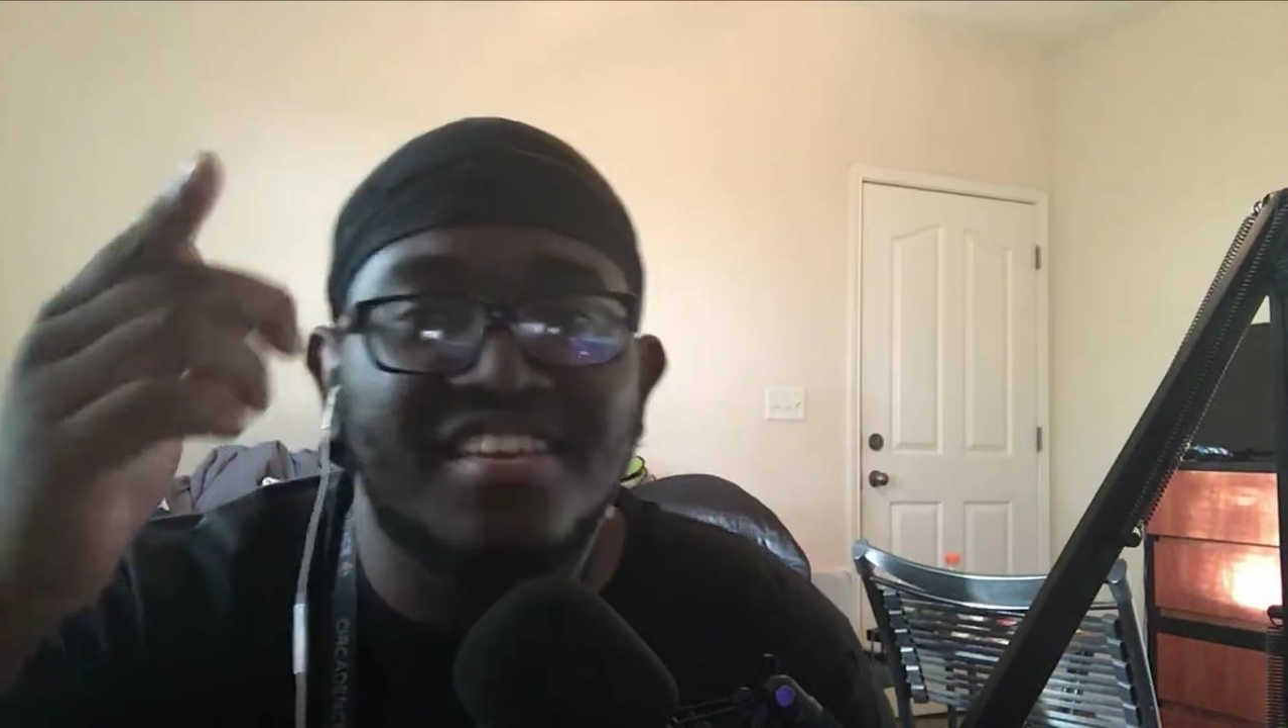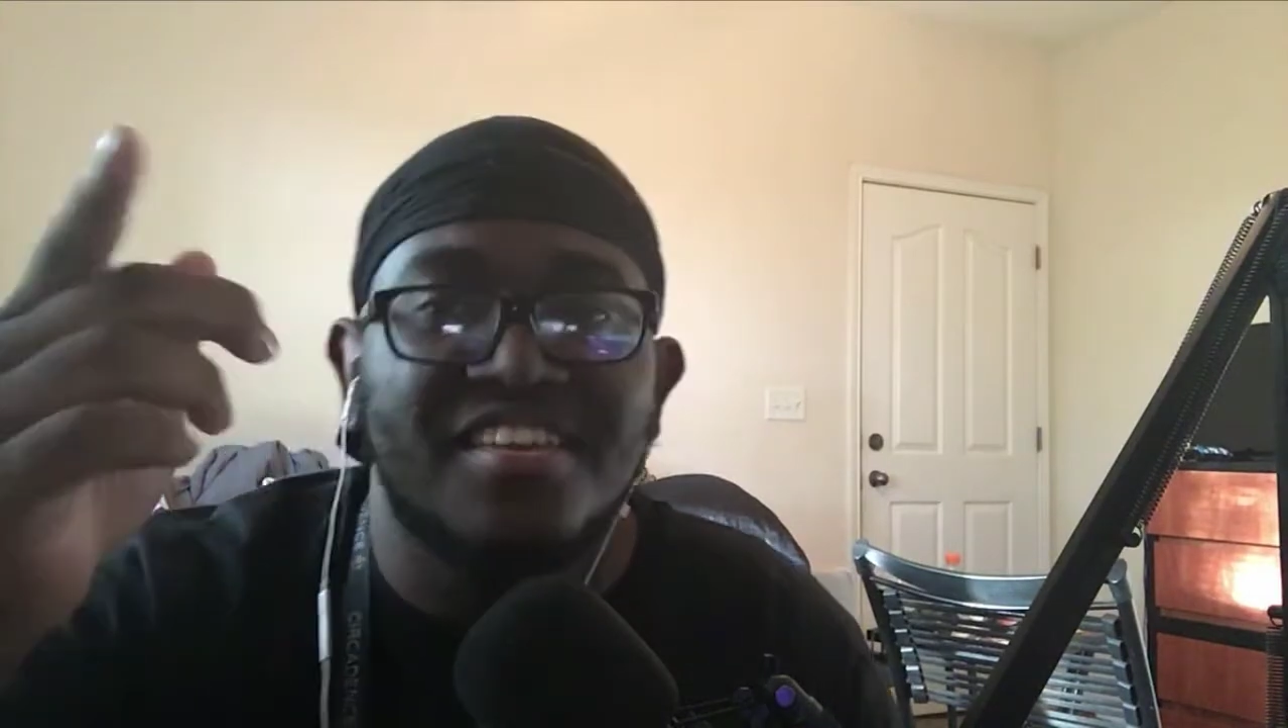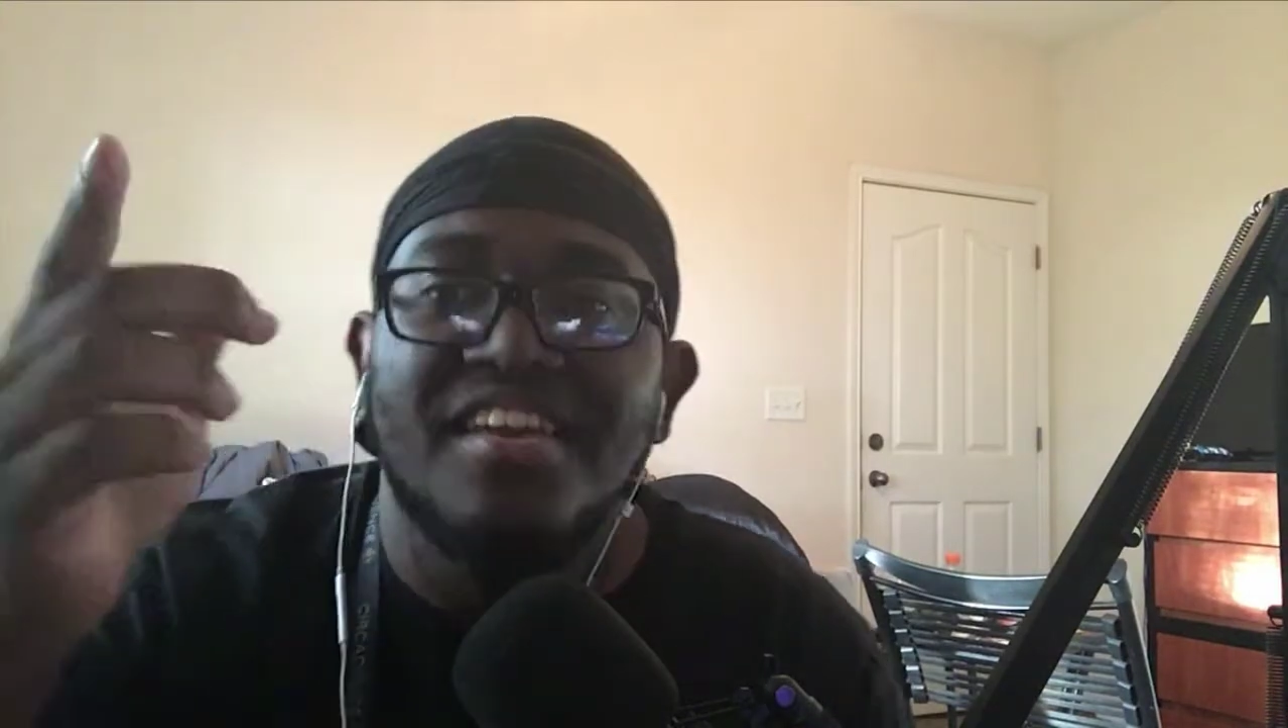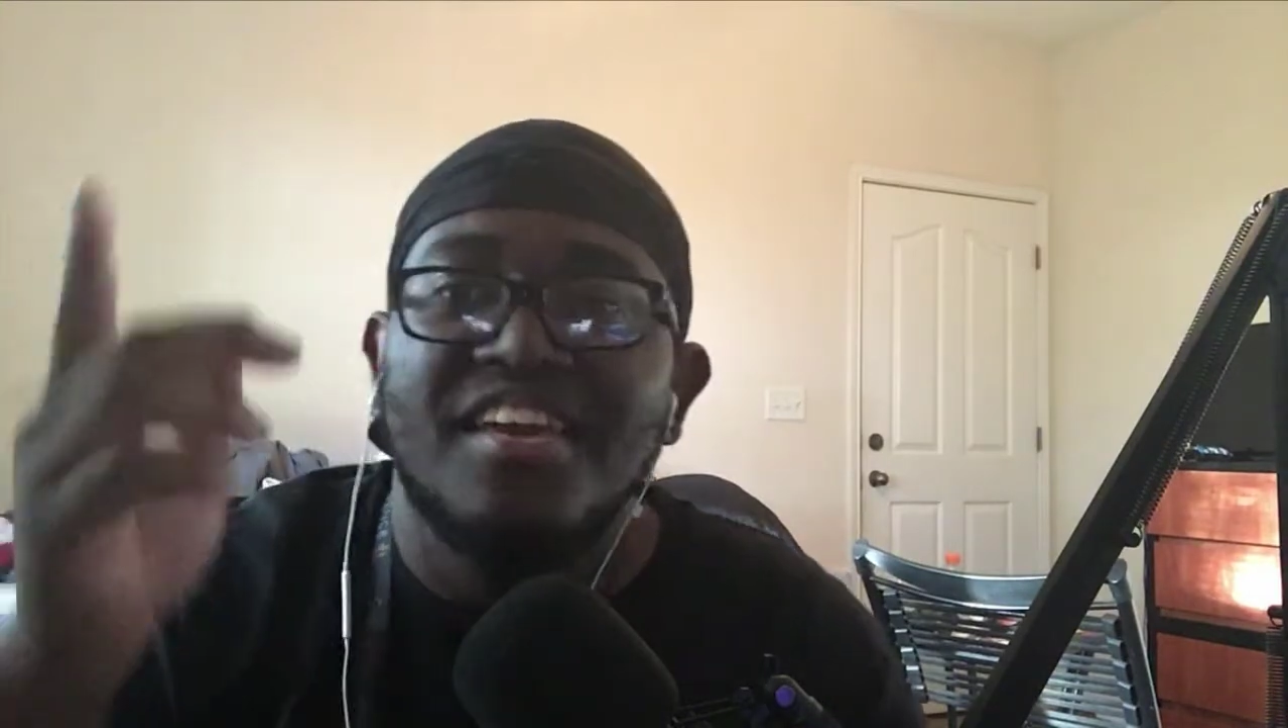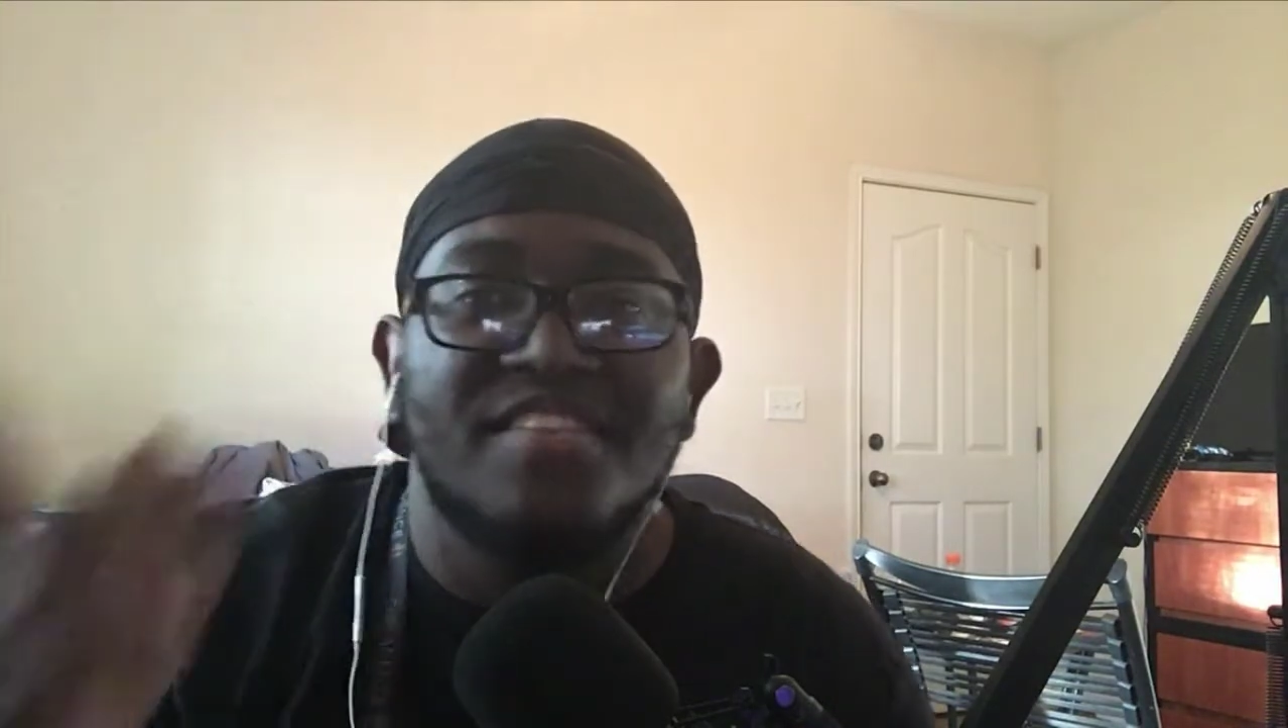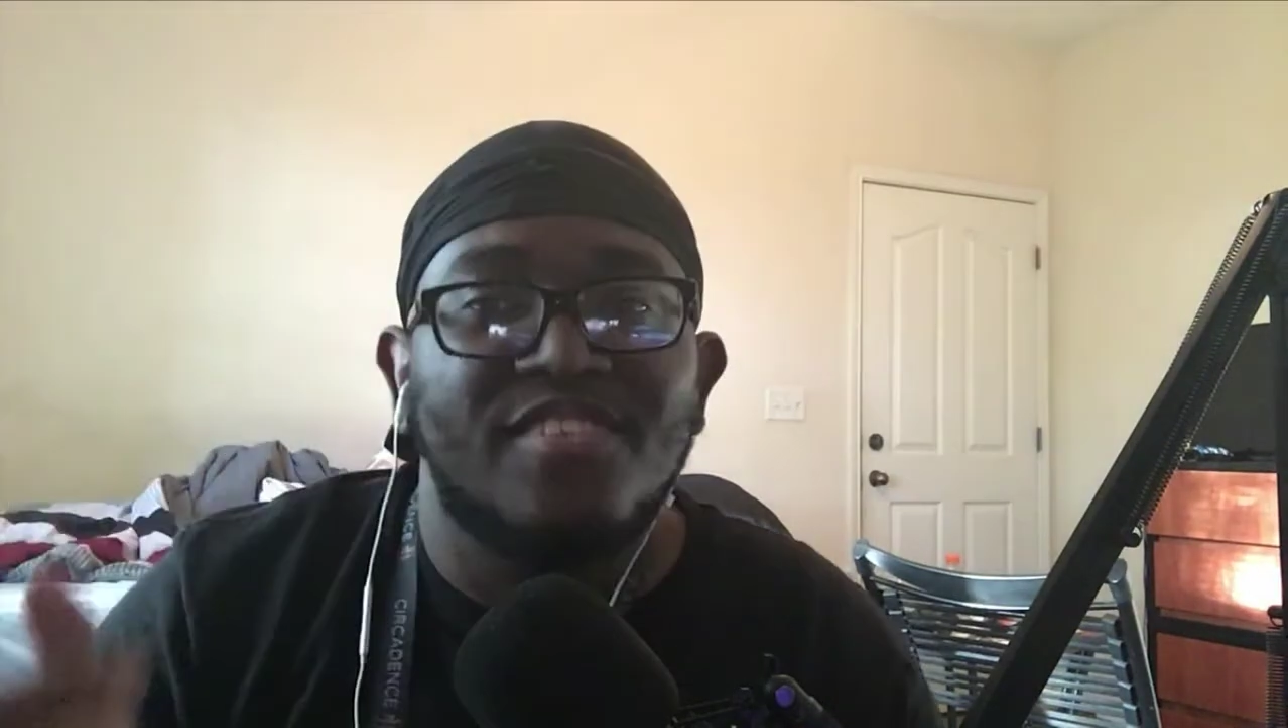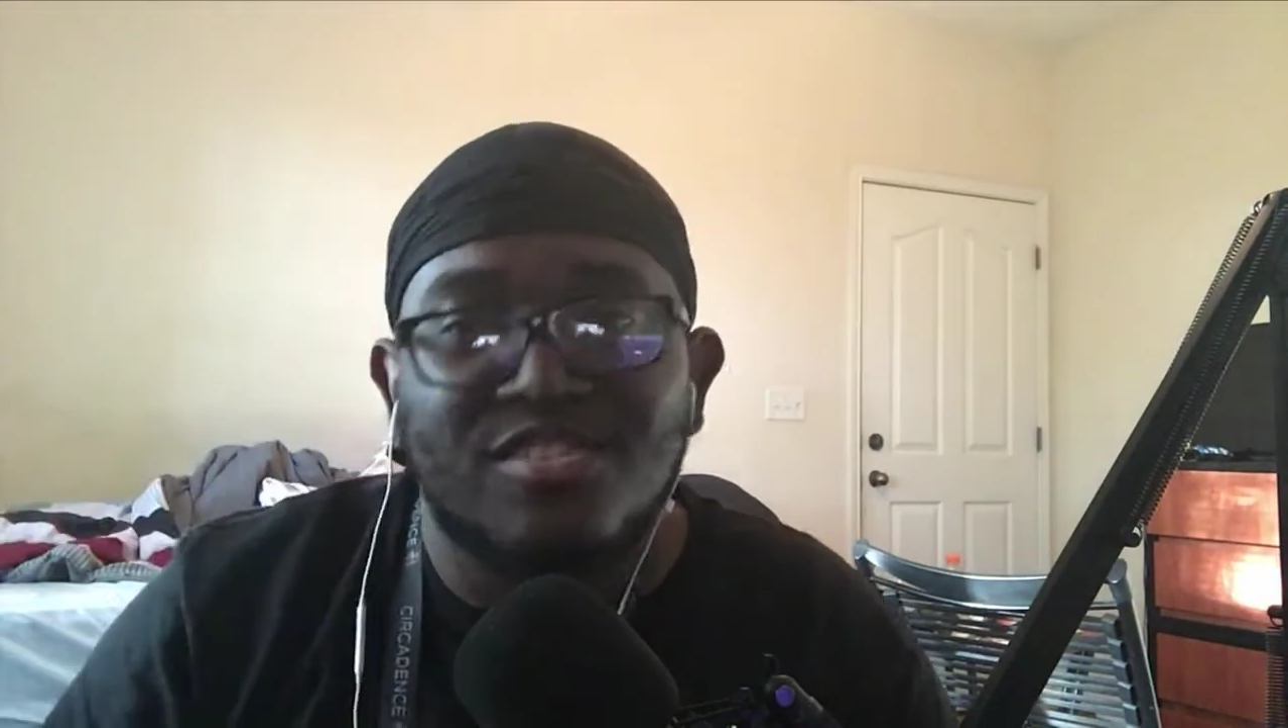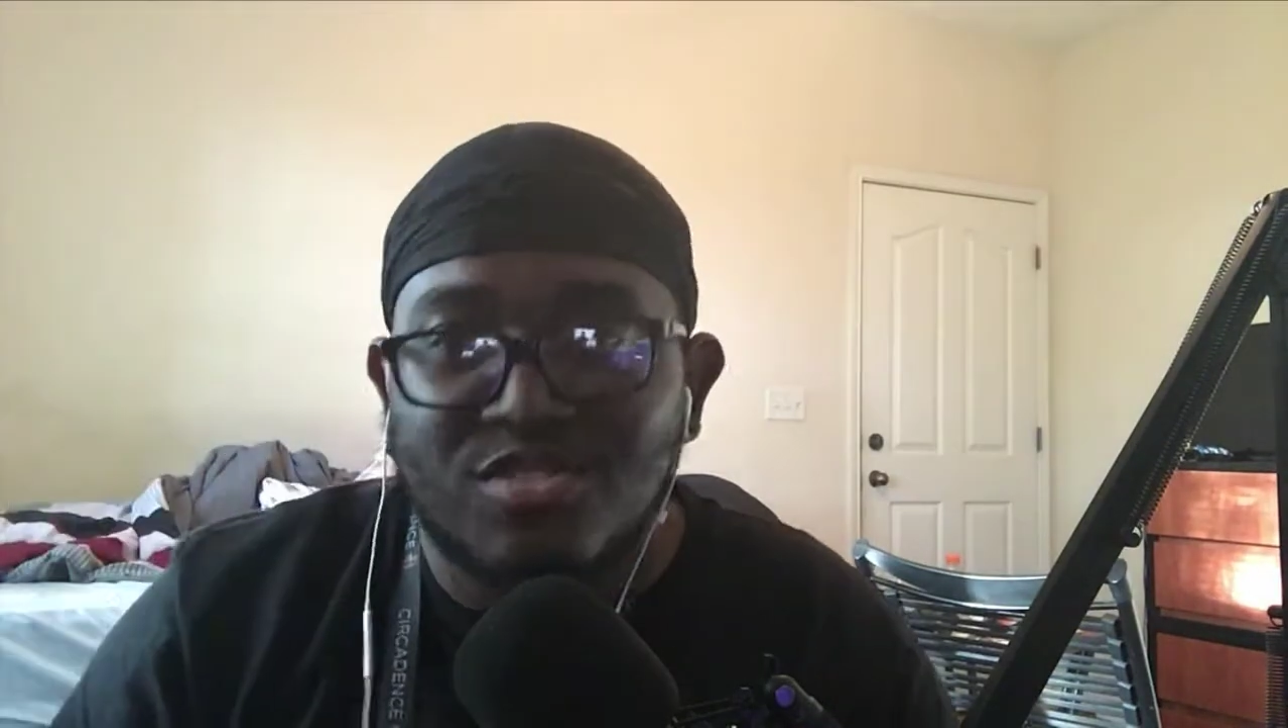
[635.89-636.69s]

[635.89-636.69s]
if y'all new to